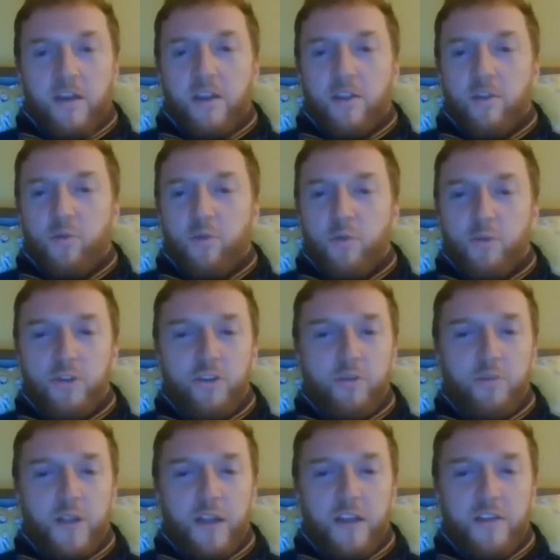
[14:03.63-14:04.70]
The woman who
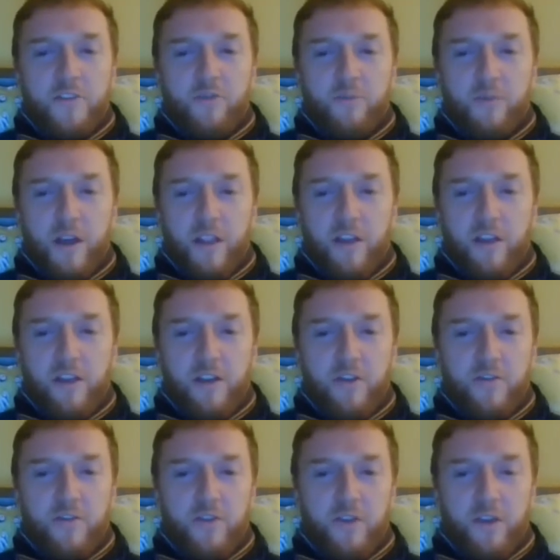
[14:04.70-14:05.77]
plays your mother knows
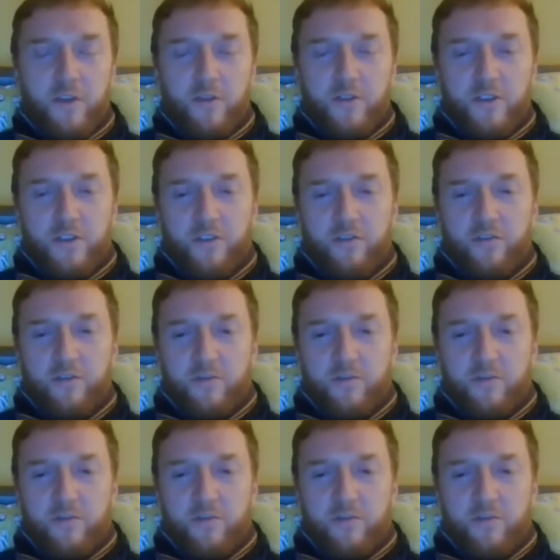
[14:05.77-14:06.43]
a thing or two.